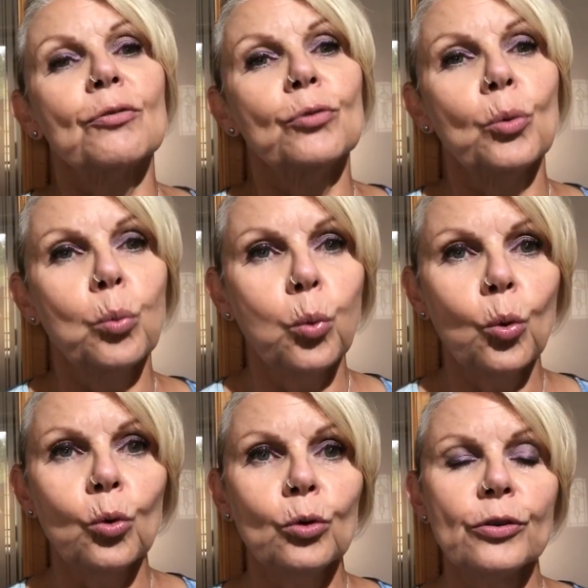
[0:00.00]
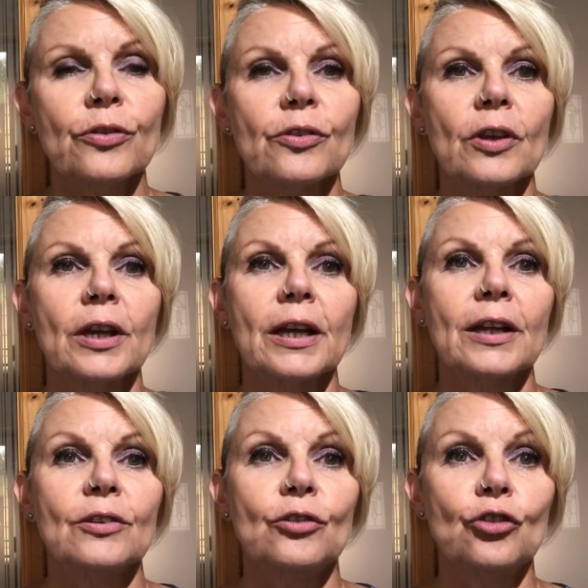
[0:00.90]
rewards
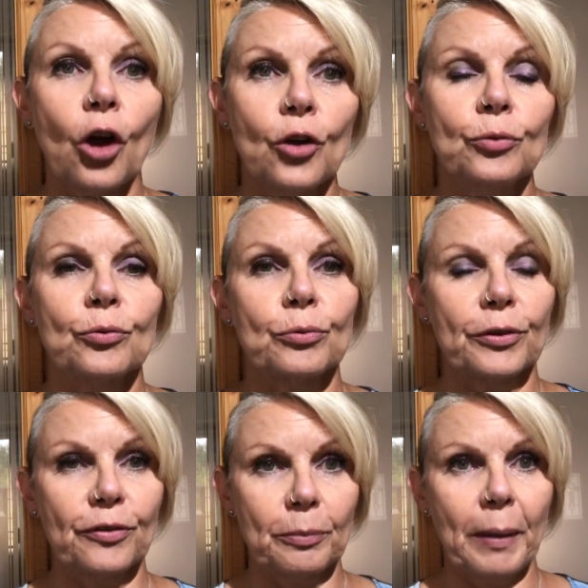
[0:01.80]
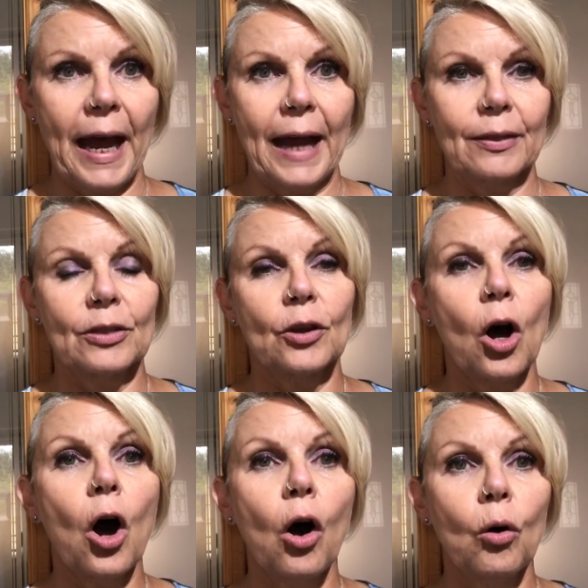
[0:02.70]
don't respect the
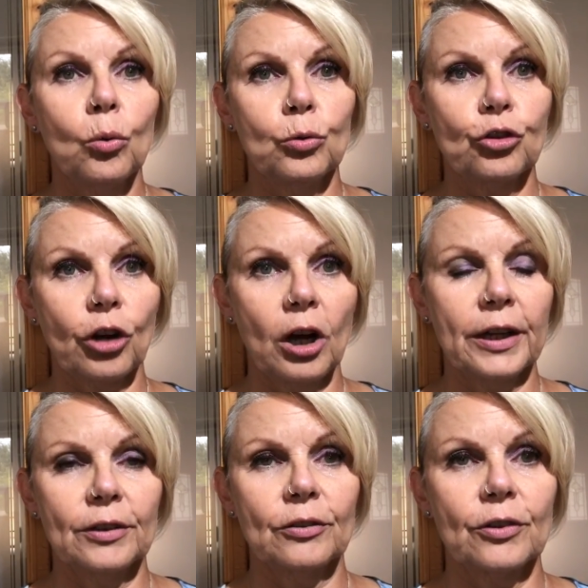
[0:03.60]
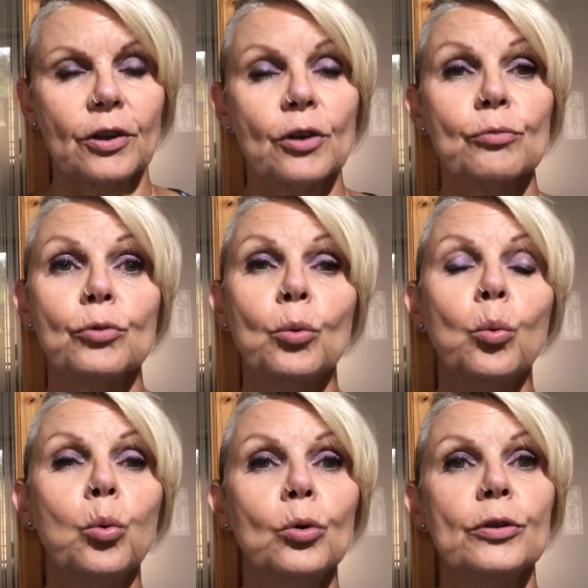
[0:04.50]
whole child.
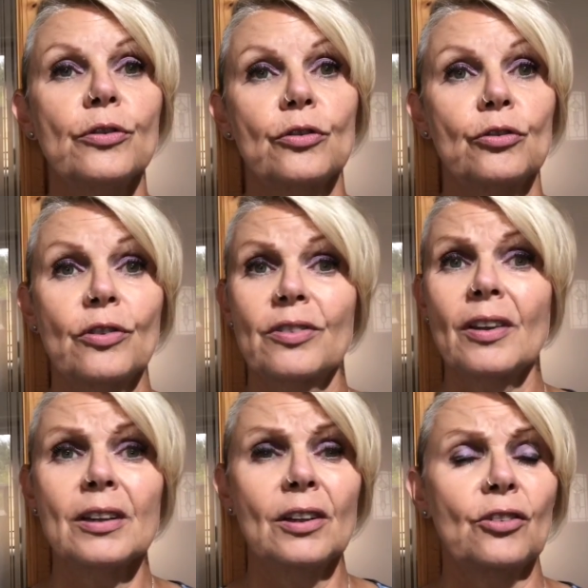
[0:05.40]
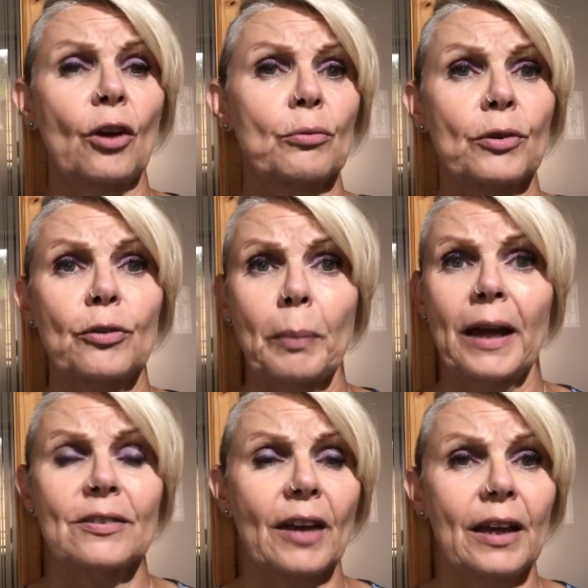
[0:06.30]
Rewards certainly don't
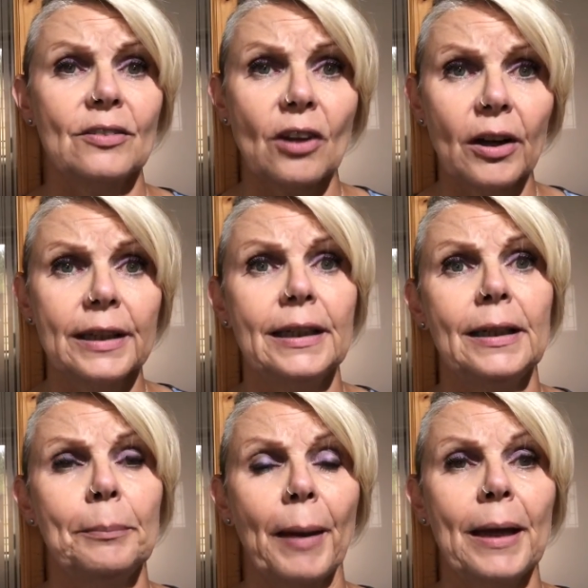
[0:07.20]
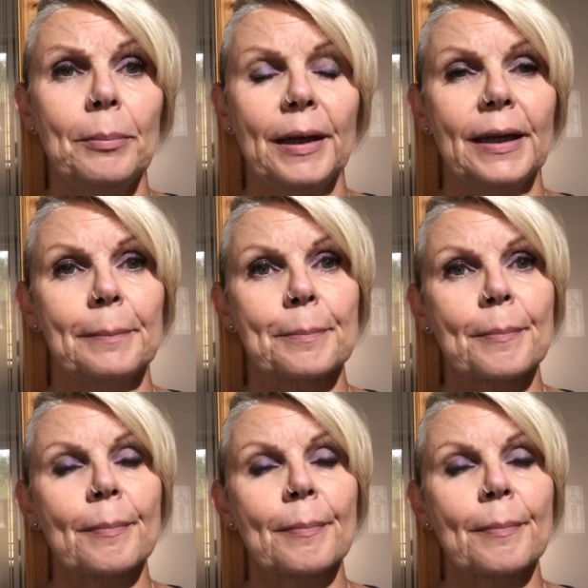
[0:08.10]
respect a tiny baby.